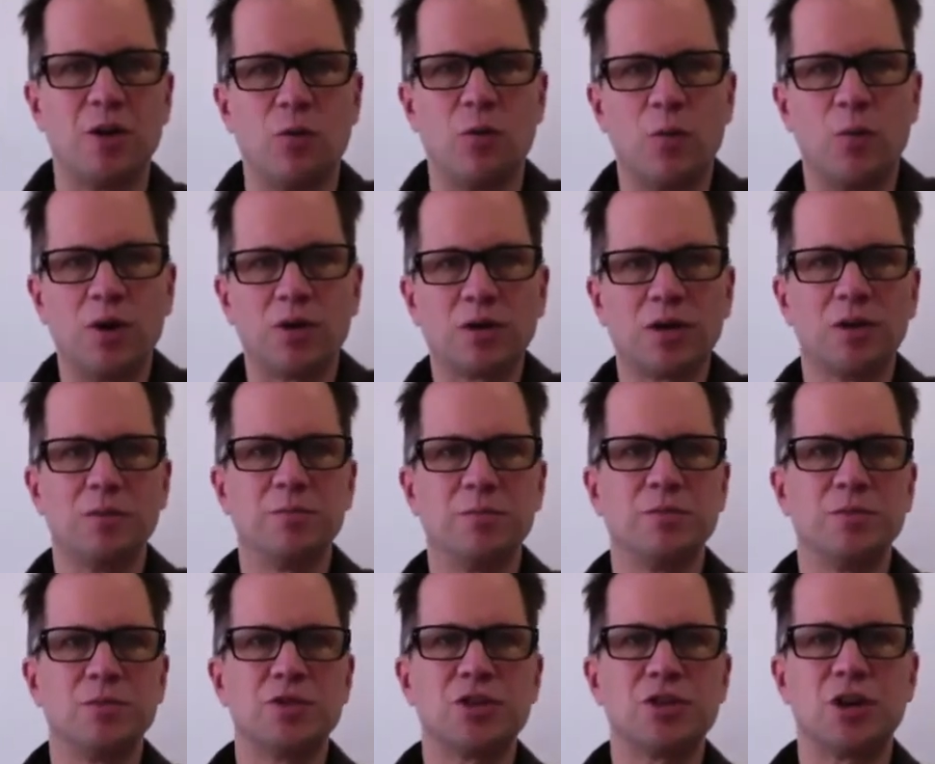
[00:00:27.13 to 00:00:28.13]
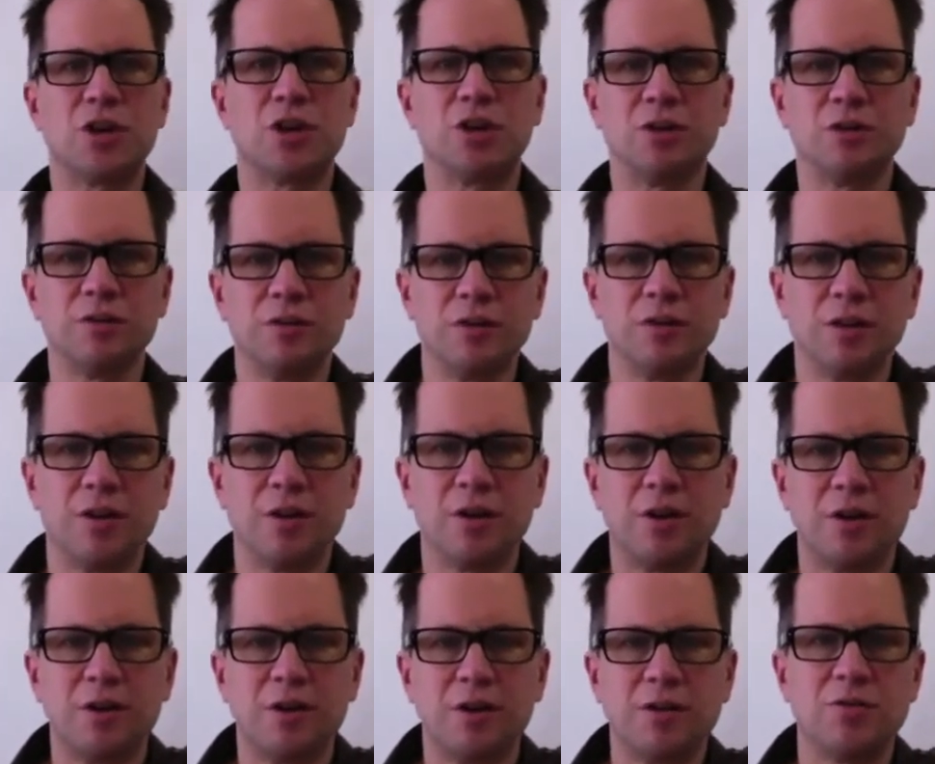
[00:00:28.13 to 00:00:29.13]
Welcome, Cheryl,
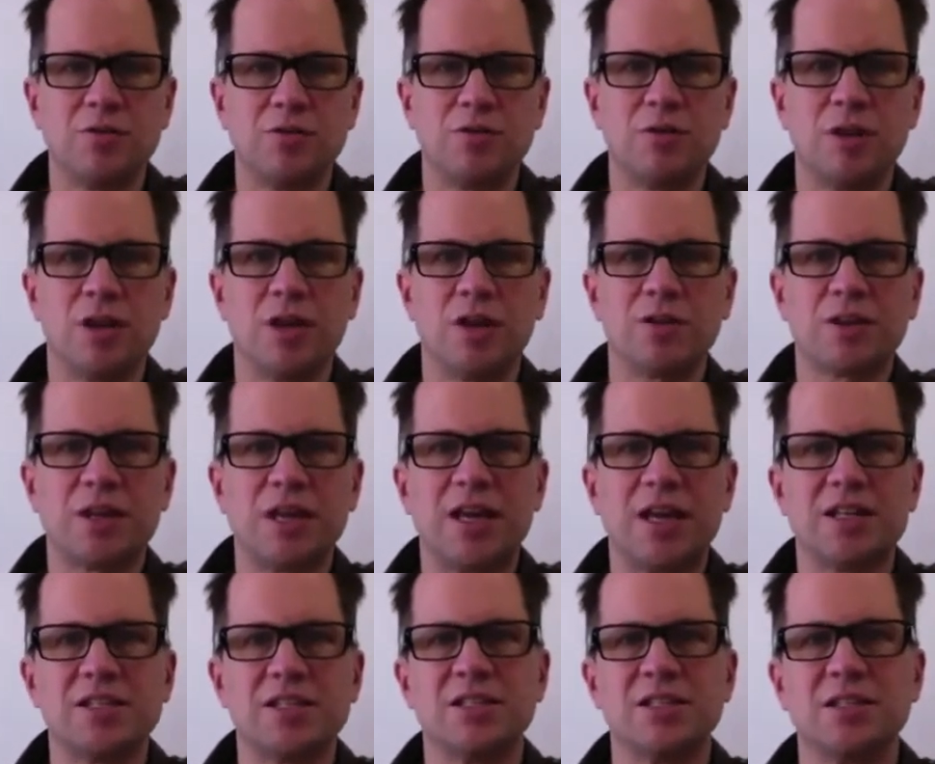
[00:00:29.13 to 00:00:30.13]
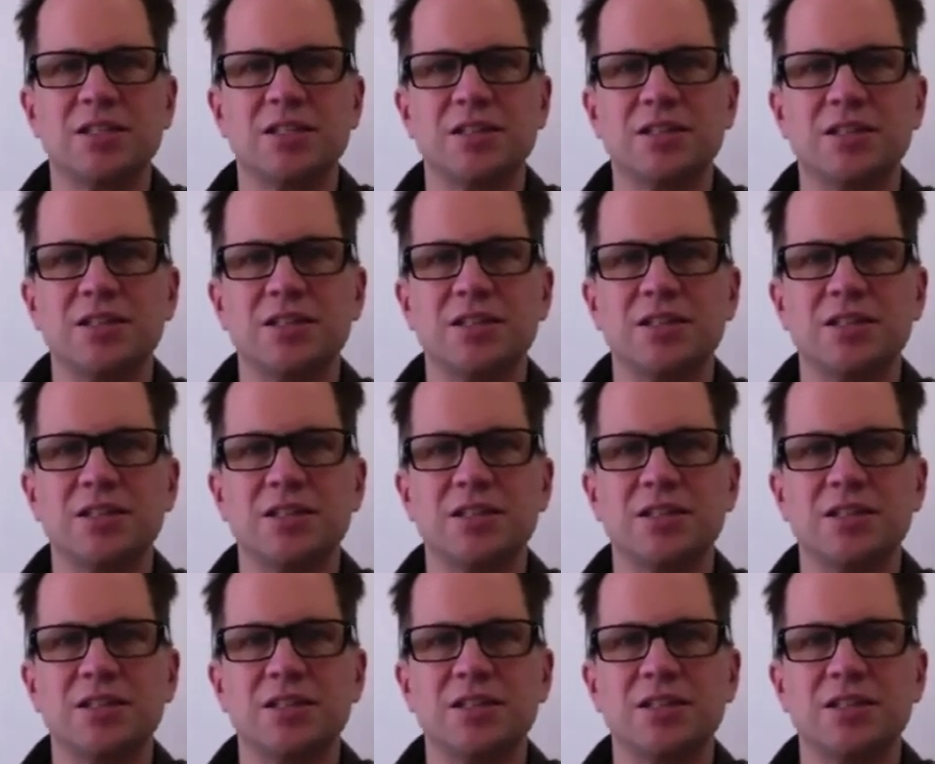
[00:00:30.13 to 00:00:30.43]
to the Healthcast.